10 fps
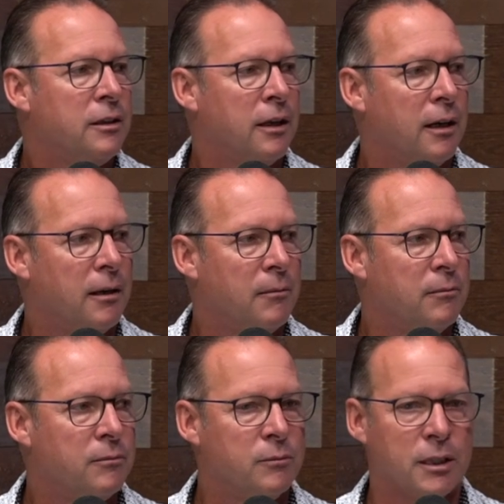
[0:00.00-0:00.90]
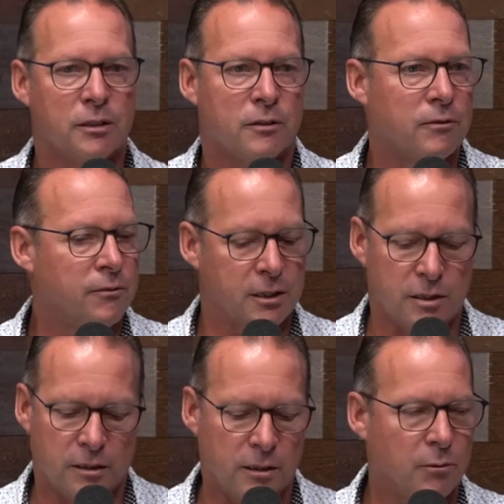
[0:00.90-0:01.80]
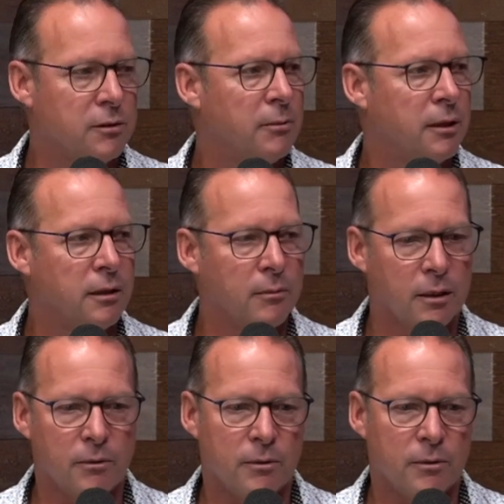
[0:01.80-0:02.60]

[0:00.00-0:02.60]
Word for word: um, because fixed income wasn't making money,